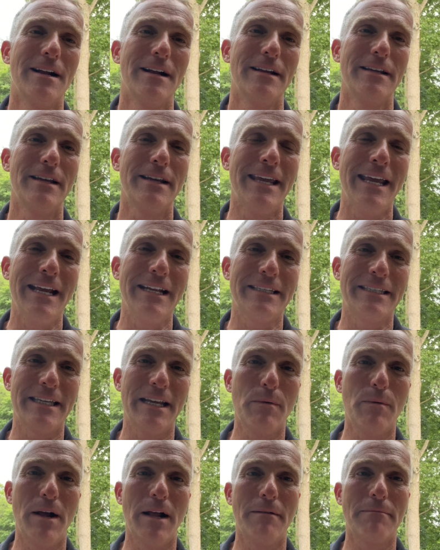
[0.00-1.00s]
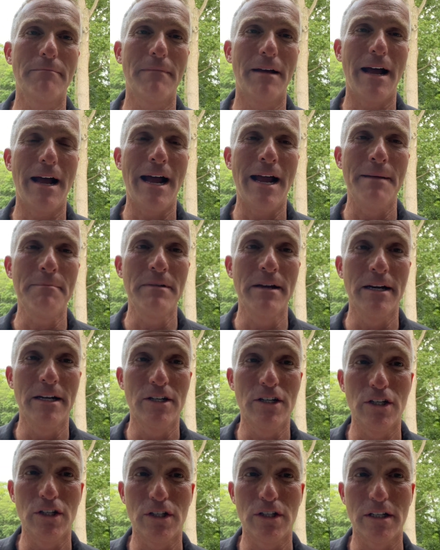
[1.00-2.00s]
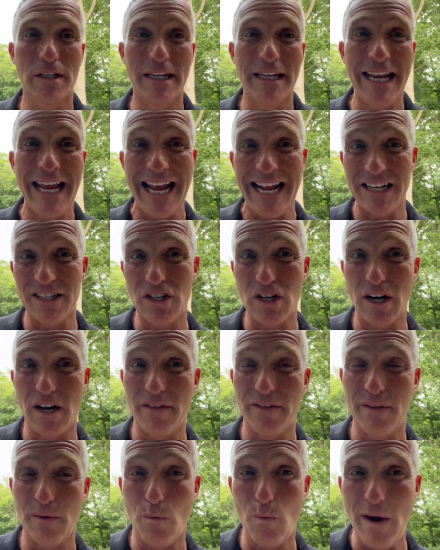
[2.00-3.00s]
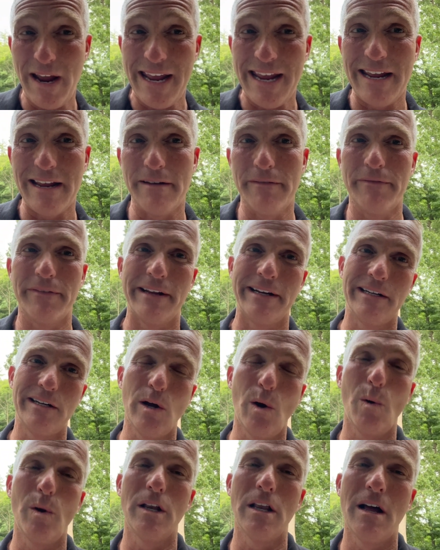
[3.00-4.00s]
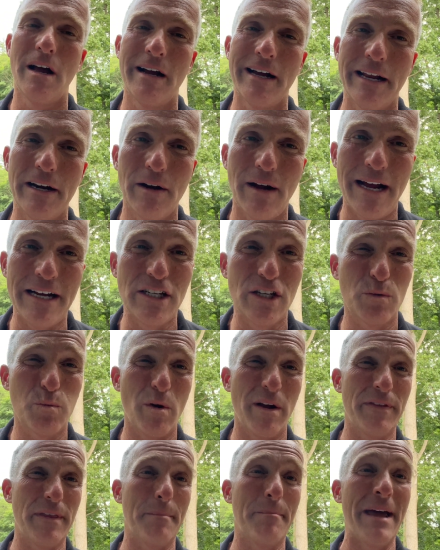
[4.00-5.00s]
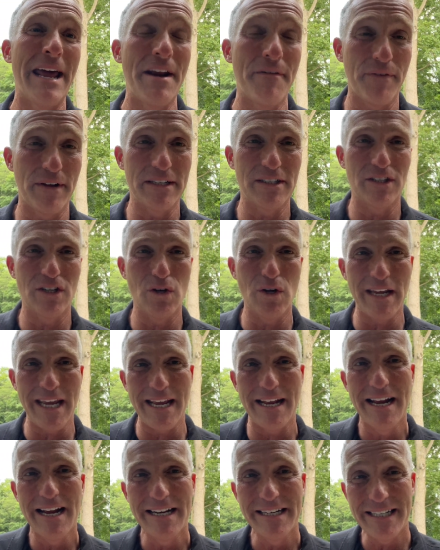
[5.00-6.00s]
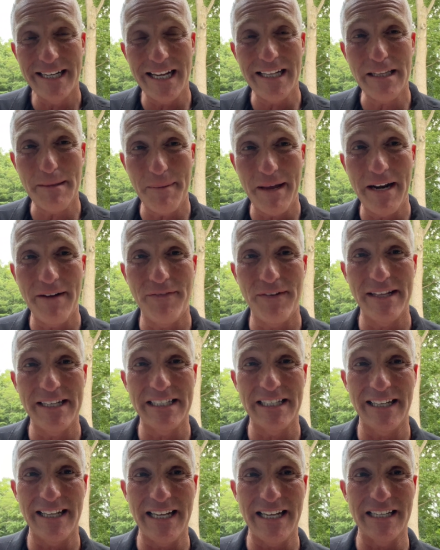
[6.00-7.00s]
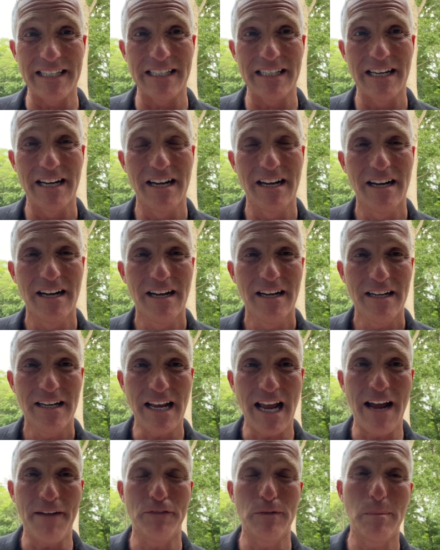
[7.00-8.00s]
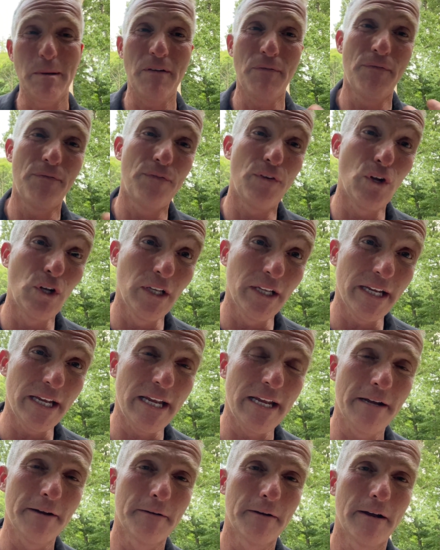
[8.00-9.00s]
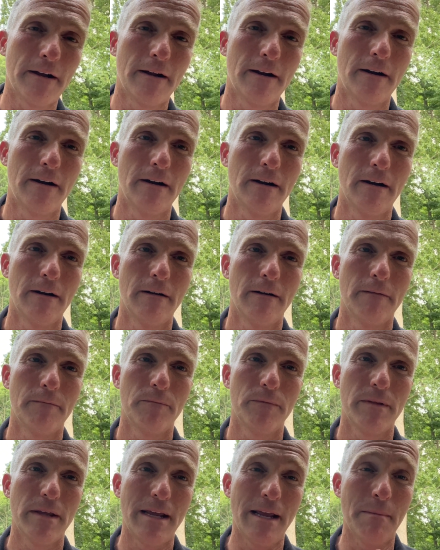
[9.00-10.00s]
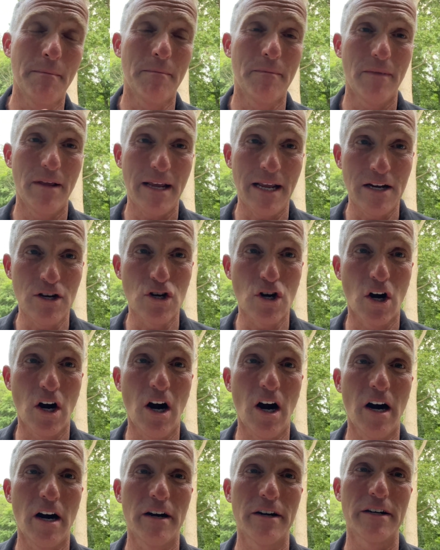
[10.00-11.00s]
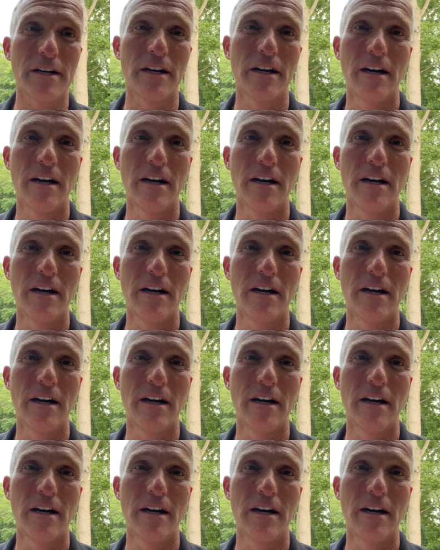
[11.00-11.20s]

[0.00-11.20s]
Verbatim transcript: you can't say, well, I'm going to just catch the wave and go along it. I just want the benefits. You can't, to get the benefits to this, you have to be fully in, in your heart